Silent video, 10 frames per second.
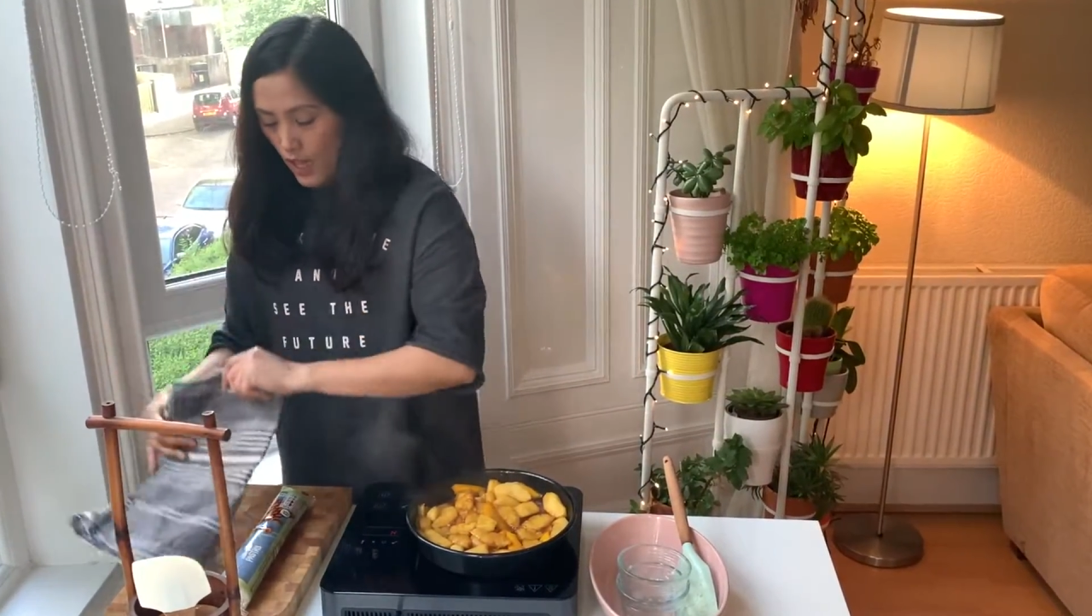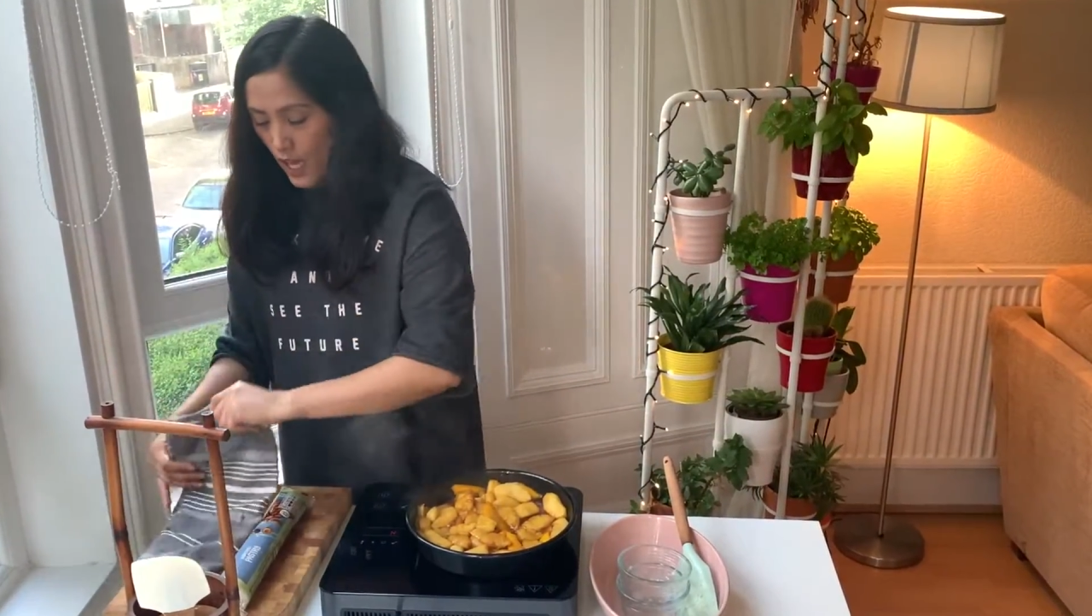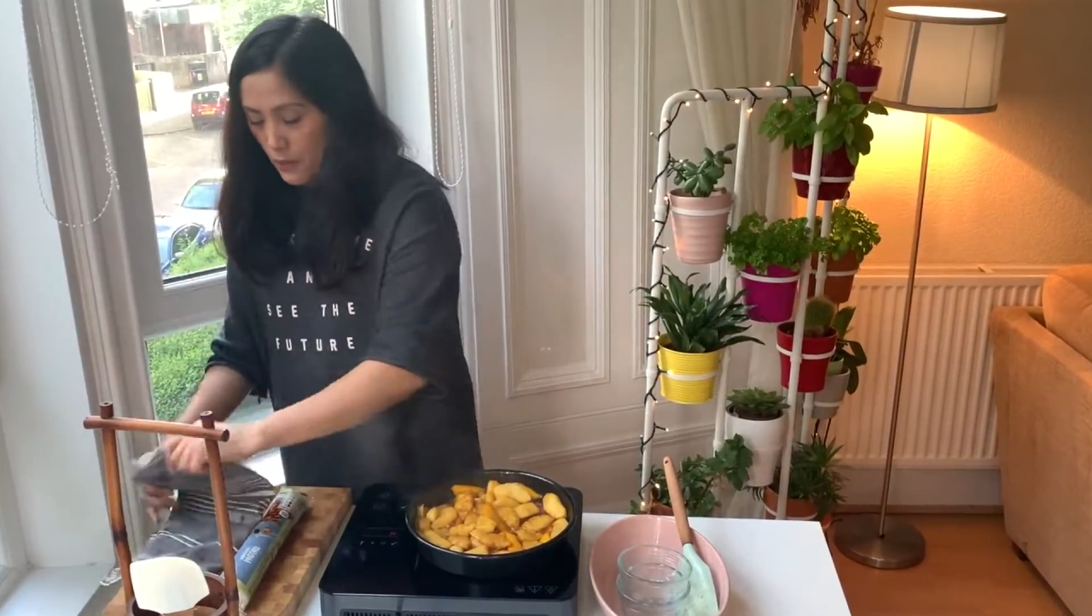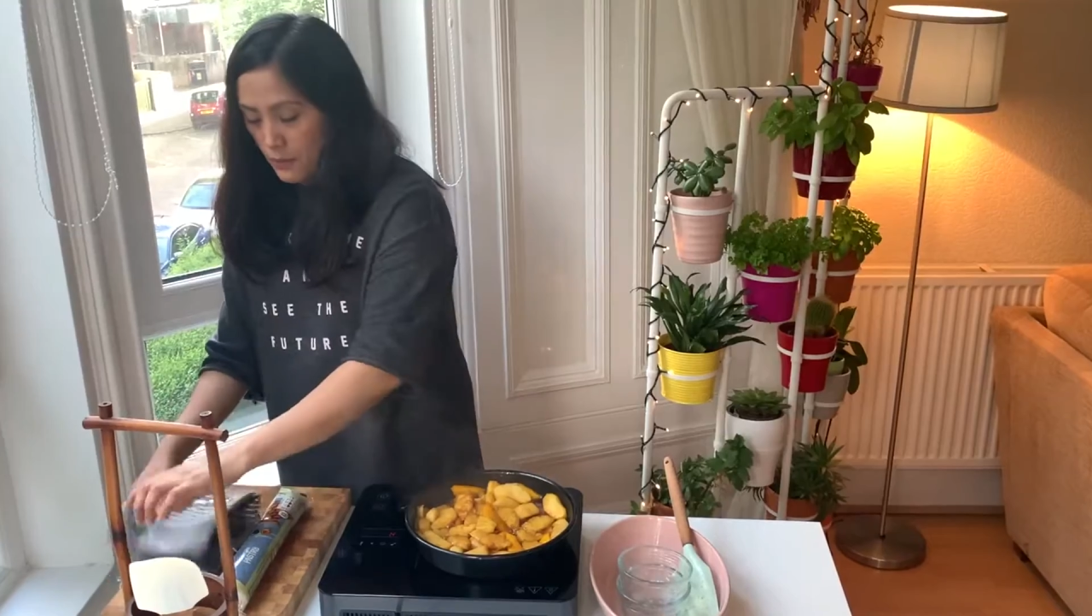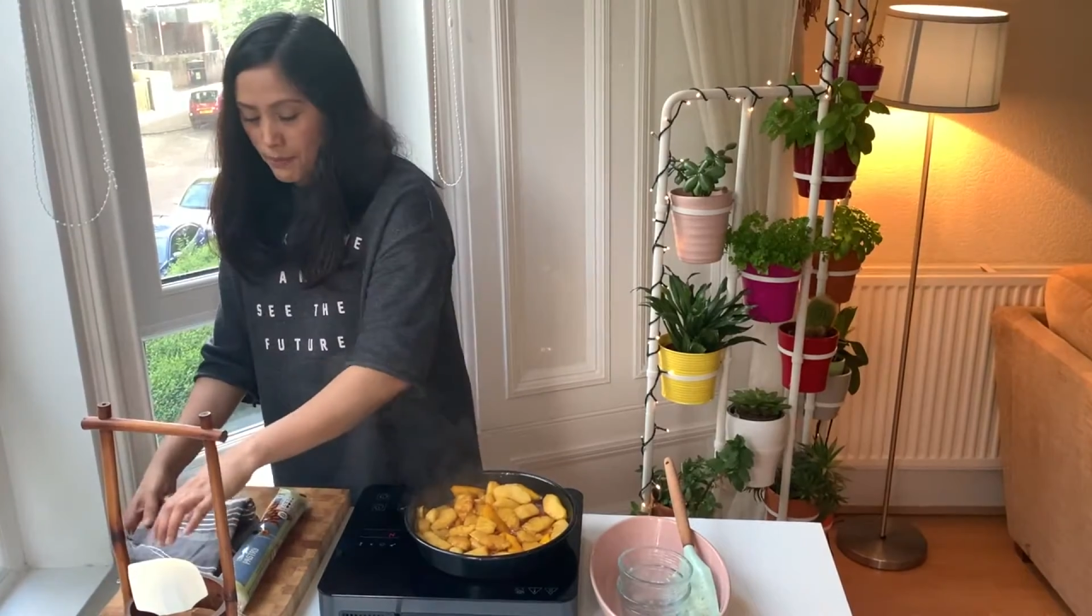
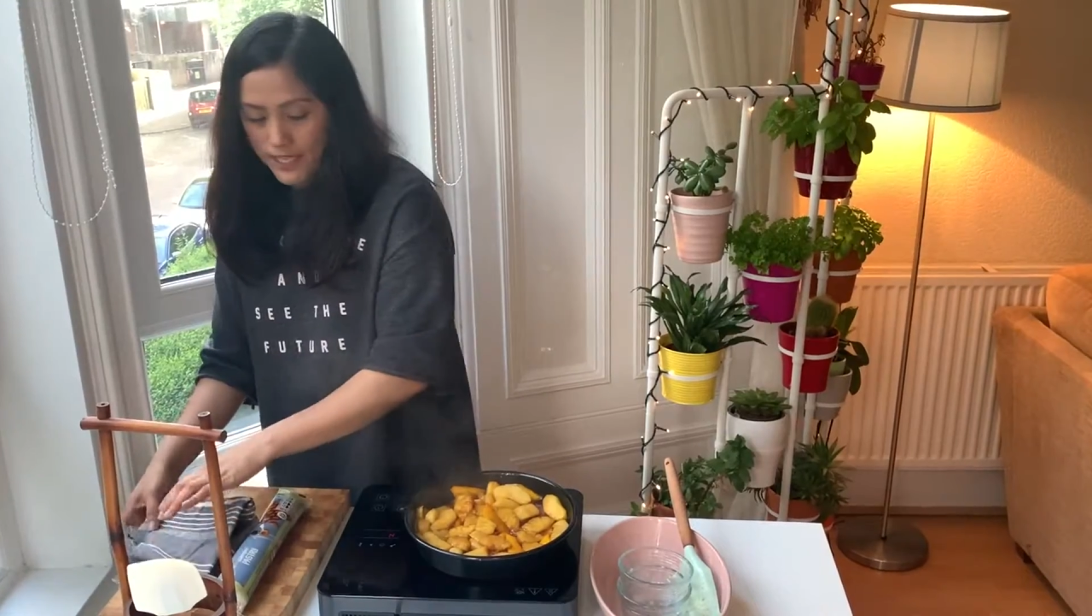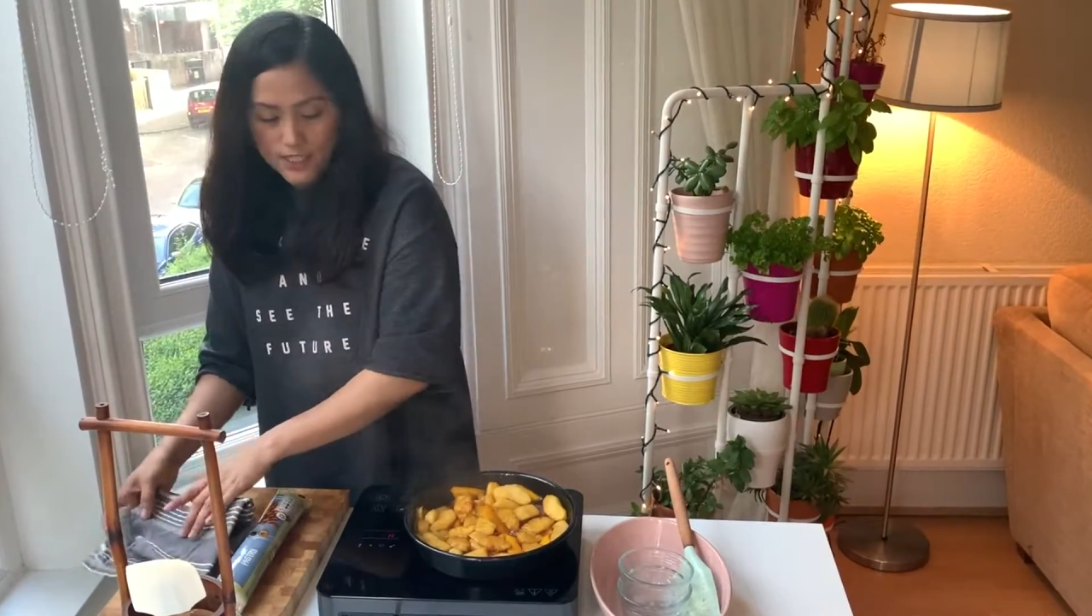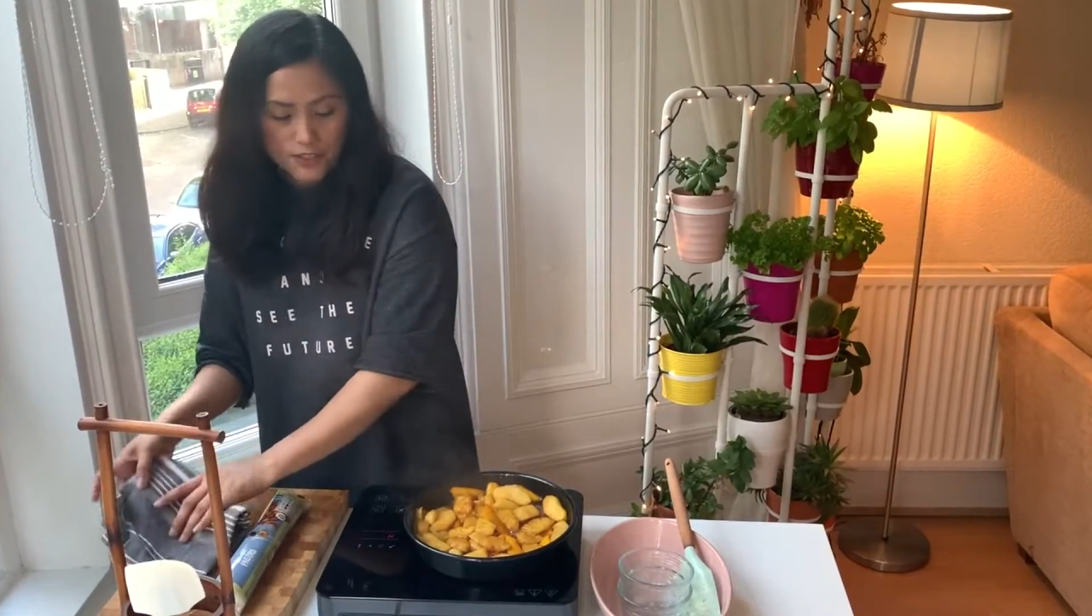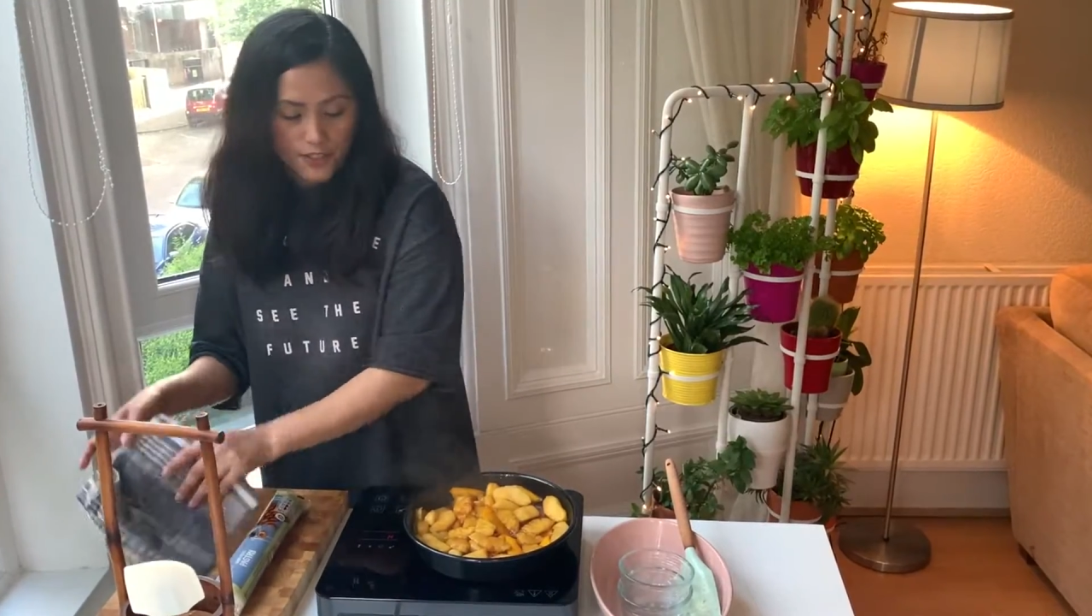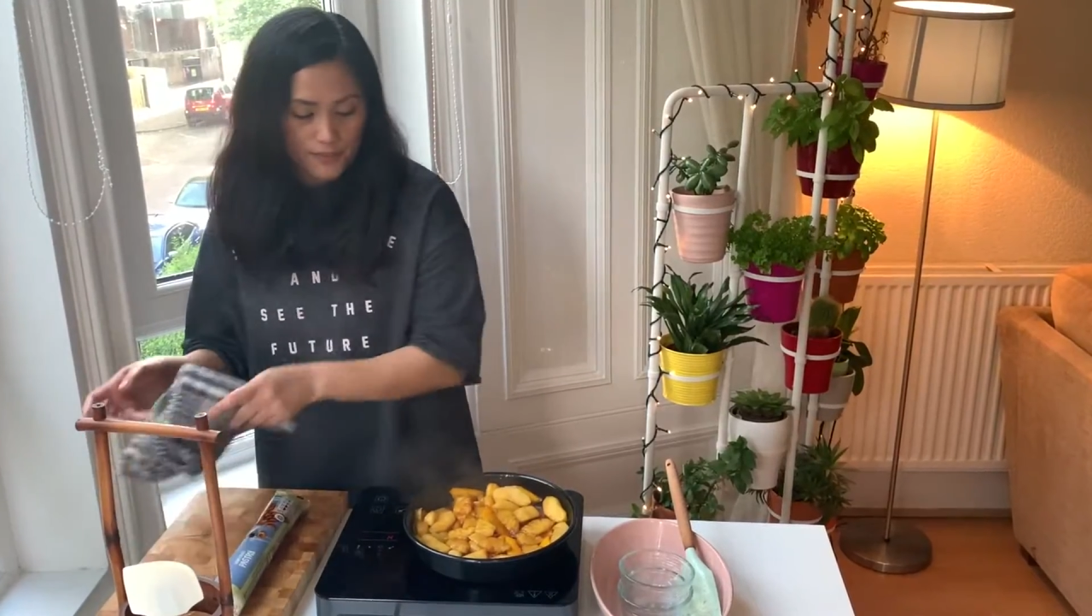our pastry.